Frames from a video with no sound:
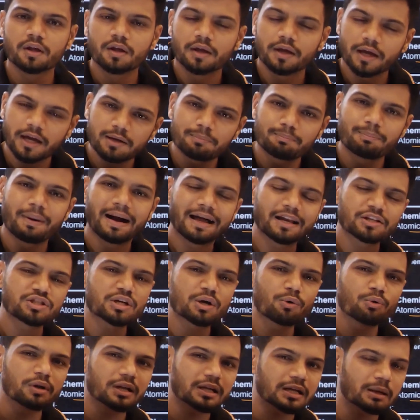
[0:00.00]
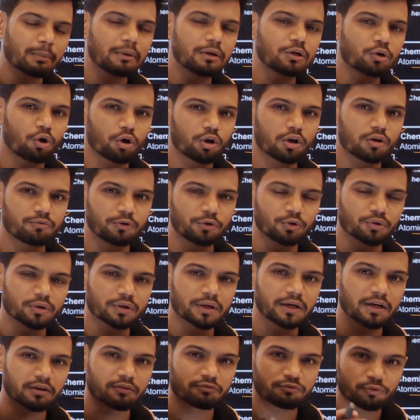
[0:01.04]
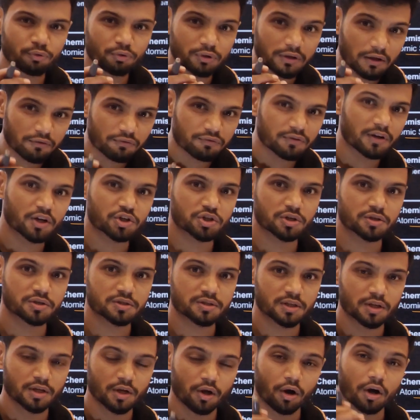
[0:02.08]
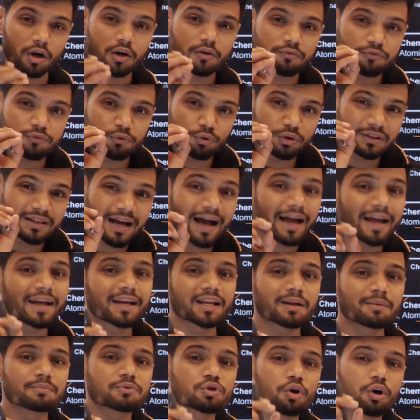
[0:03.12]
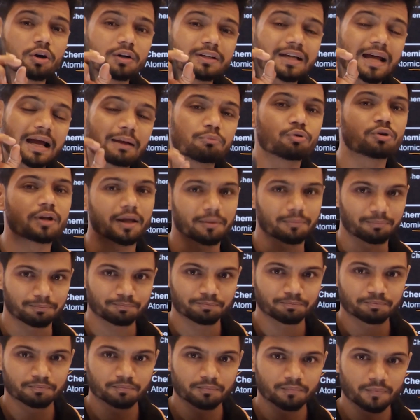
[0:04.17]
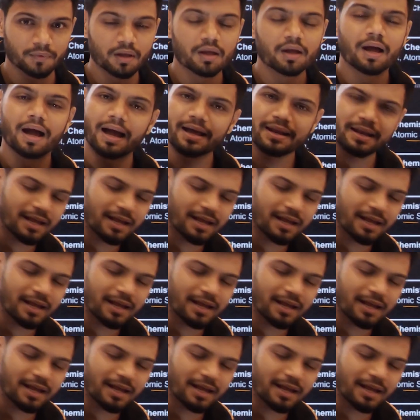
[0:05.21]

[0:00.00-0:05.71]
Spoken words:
In biology, I would recommend all of you to read a few definitions or a few diagrams on time to time. And